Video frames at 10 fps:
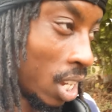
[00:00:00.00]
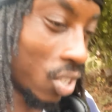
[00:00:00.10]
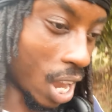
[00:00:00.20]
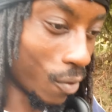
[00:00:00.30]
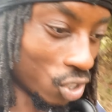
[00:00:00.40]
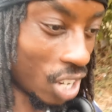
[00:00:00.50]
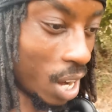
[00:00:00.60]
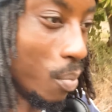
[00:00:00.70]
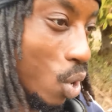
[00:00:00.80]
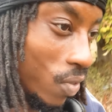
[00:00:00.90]
So everyone's trying
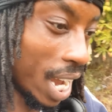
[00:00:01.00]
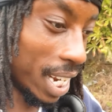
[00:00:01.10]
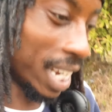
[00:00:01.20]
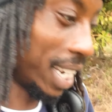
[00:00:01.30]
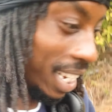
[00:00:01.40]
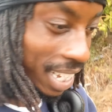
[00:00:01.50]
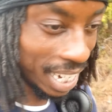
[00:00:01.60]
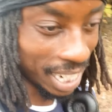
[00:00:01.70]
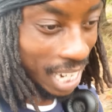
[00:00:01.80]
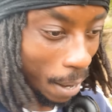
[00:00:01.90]
to move like they're this and
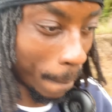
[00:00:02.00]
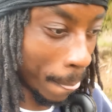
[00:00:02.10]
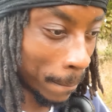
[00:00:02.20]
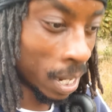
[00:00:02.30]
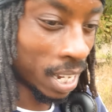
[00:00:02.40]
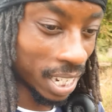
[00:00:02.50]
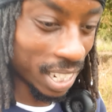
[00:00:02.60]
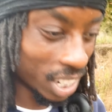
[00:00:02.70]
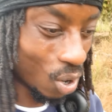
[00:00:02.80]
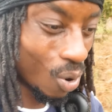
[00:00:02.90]
they're that. See
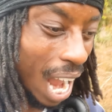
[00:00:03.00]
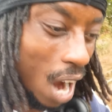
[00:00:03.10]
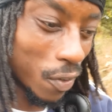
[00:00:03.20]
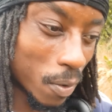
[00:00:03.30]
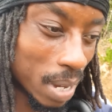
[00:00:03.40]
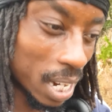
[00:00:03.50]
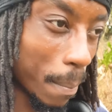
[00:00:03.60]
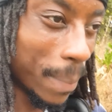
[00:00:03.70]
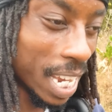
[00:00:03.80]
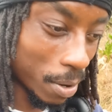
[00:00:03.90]
this whole alpha male
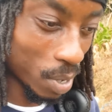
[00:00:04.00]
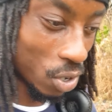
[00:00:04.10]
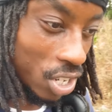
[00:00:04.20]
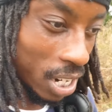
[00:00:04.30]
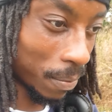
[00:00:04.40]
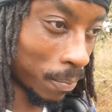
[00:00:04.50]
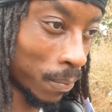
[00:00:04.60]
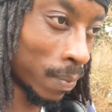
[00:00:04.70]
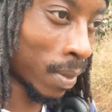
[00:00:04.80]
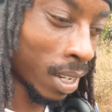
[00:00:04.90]
and beta male shit?
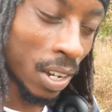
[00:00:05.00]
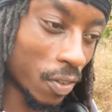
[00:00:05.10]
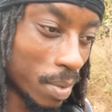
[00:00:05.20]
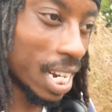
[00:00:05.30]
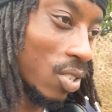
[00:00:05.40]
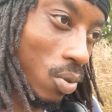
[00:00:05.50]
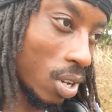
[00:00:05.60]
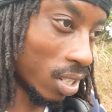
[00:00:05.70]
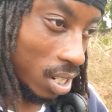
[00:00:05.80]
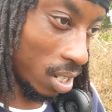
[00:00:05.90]
For me, that's all
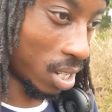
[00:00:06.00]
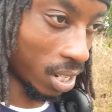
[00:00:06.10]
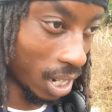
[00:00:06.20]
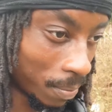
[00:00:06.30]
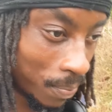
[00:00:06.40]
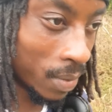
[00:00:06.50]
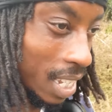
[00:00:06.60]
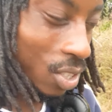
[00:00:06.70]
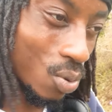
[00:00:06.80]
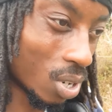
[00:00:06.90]
nonsense, yeah?
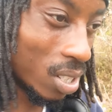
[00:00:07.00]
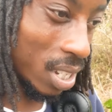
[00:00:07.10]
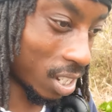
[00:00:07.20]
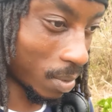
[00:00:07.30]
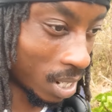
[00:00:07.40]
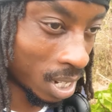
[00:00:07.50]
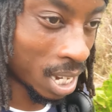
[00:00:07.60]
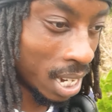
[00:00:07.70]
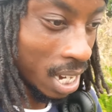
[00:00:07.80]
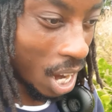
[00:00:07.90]
It's all nonsense, man.
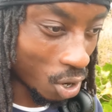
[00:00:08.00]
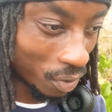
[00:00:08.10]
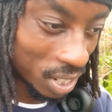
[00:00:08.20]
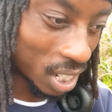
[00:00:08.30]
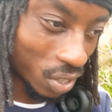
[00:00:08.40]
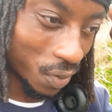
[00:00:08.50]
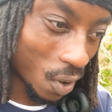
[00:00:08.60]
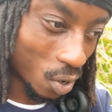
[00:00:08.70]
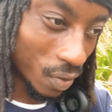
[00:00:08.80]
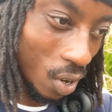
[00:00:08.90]
Another thing to
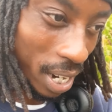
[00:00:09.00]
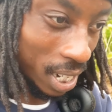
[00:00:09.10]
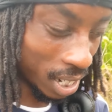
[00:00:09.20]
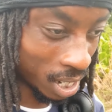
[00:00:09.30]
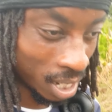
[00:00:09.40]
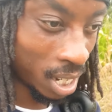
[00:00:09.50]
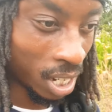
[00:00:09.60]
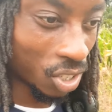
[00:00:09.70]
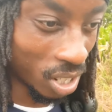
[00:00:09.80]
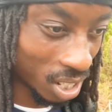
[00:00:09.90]
fuck with our head. Do
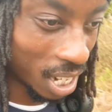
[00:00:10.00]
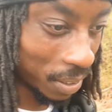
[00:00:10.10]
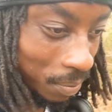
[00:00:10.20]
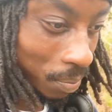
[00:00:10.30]
you understand?